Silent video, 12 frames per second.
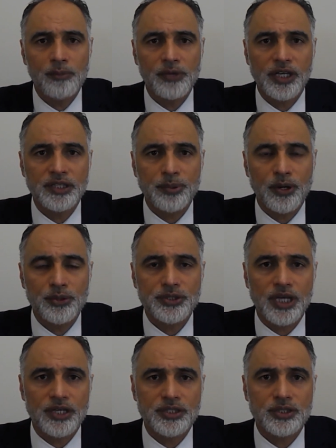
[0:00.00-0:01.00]
in the
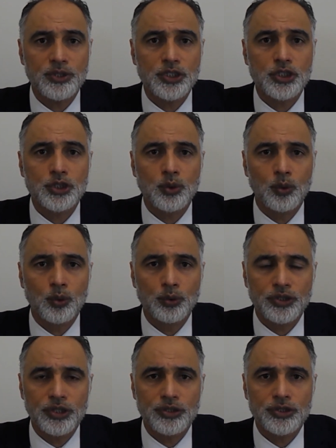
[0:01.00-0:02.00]
process to ensure
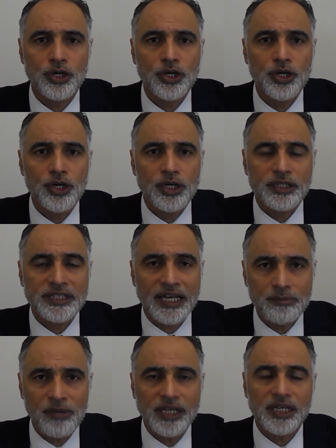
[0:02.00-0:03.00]
that
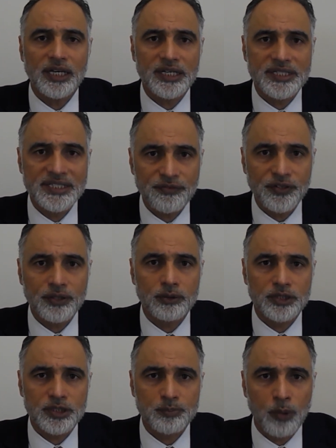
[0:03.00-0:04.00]
they make it as
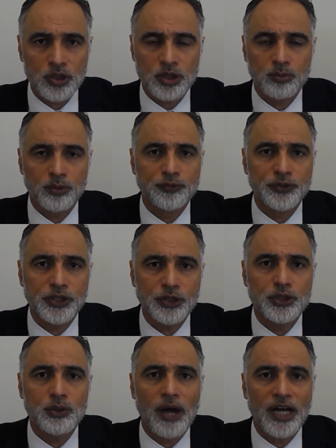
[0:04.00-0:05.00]
difficult as possible for you
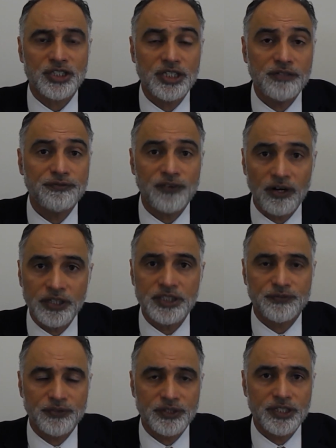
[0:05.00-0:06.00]
to actually fight
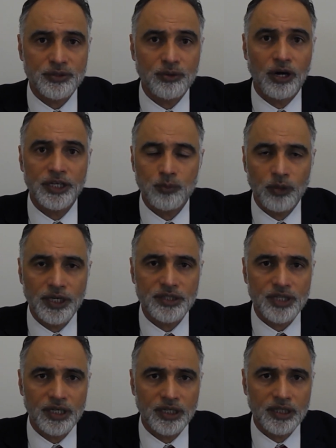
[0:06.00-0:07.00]
for this right when it's
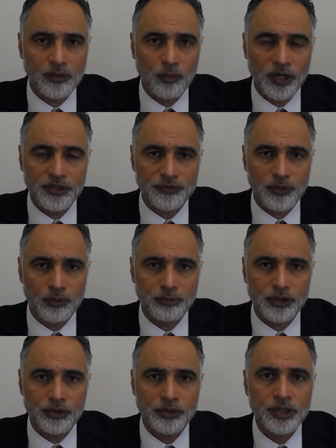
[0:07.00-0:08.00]
taken away from
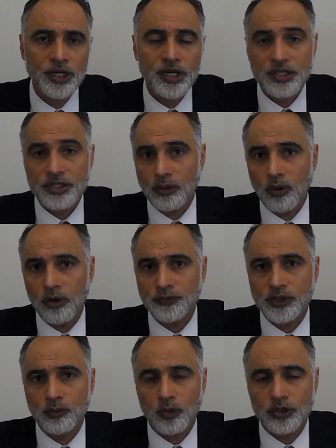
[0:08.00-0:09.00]
you. So
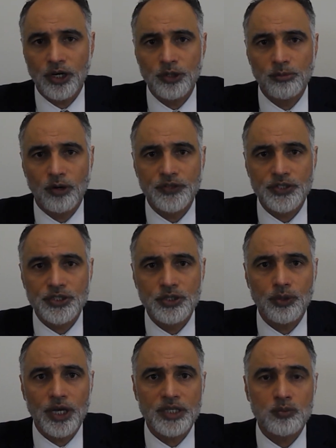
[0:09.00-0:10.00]
often what the Home Office do
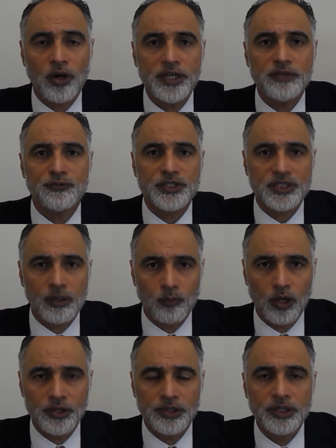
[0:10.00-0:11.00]
is wait for
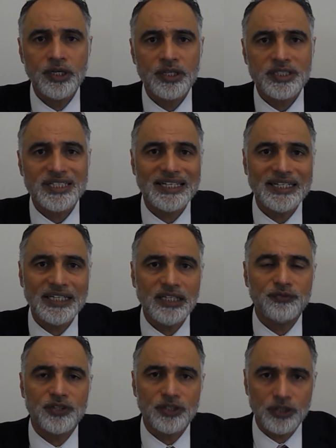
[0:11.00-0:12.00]
someone to
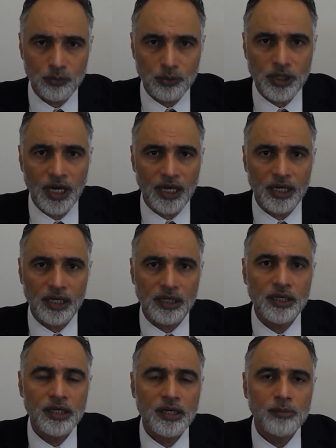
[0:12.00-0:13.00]
leave the
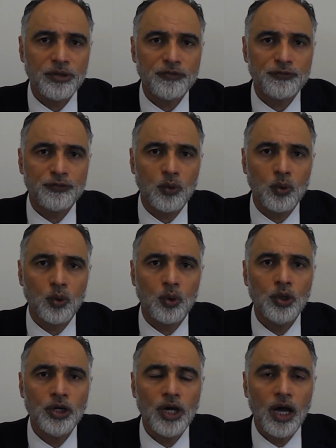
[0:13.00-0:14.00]
UK
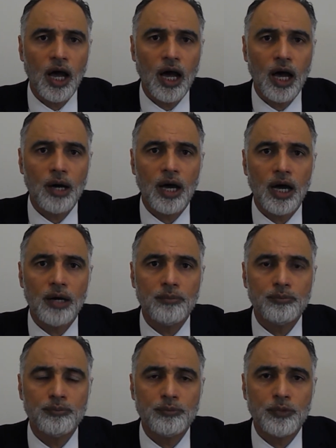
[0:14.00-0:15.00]
before
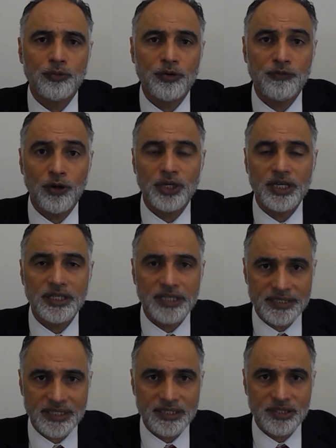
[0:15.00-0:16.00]
revoking their
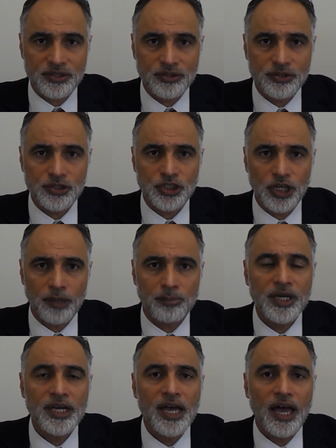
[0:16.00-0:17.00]
citizenship,
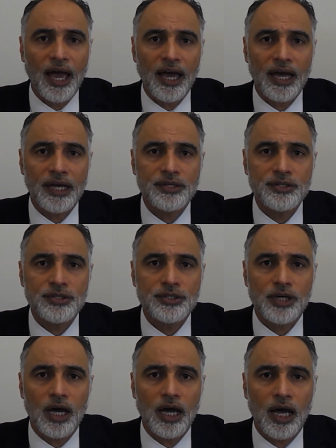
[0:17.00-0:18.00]
and
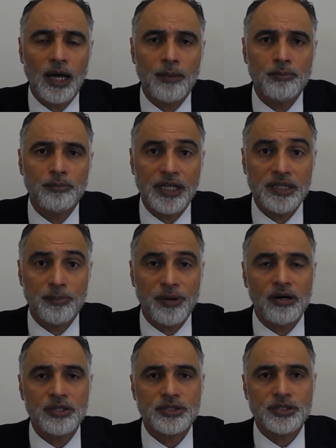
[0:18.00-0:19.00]
in the
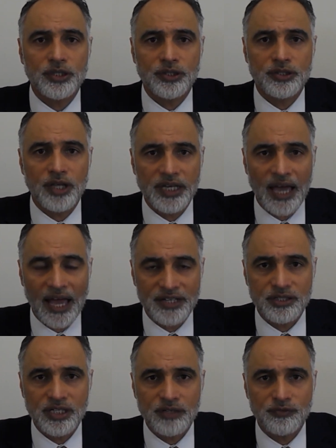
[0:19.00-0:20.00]
past they had
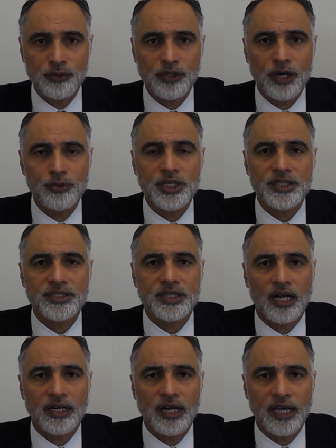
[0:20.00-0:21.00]
to give you notice
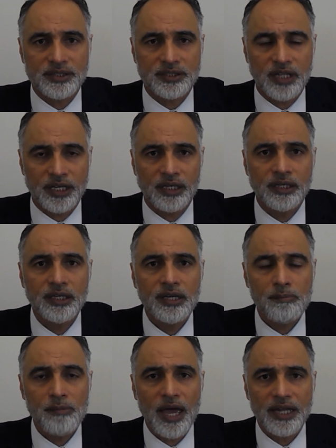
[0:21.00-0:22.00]
unless they
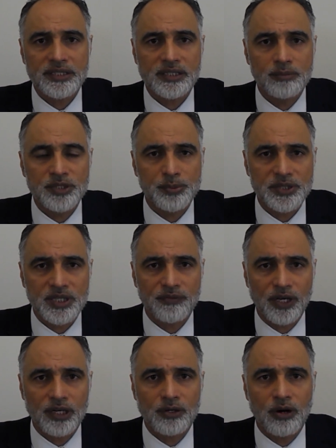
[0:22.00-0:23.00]
met some
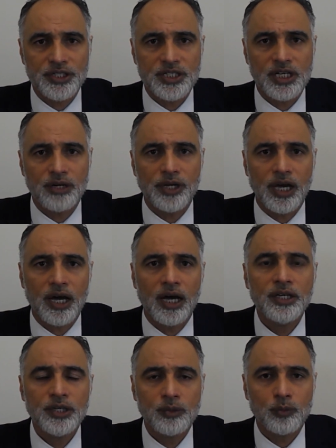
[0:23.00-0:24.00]
specific
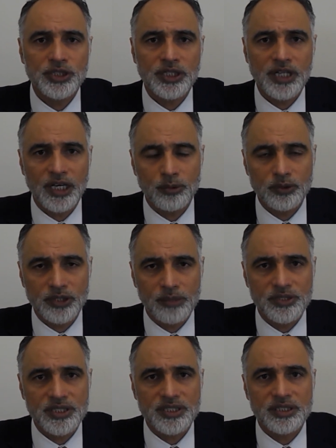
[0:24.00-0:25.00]
criteria which enabled them
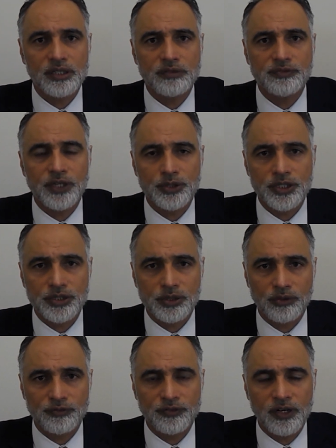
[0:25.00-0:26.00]
to serve notice
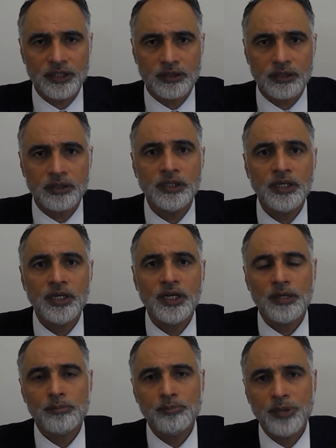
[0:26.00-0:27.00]
on a file.
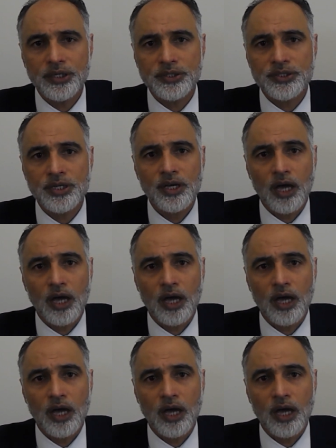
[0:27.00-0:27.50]
But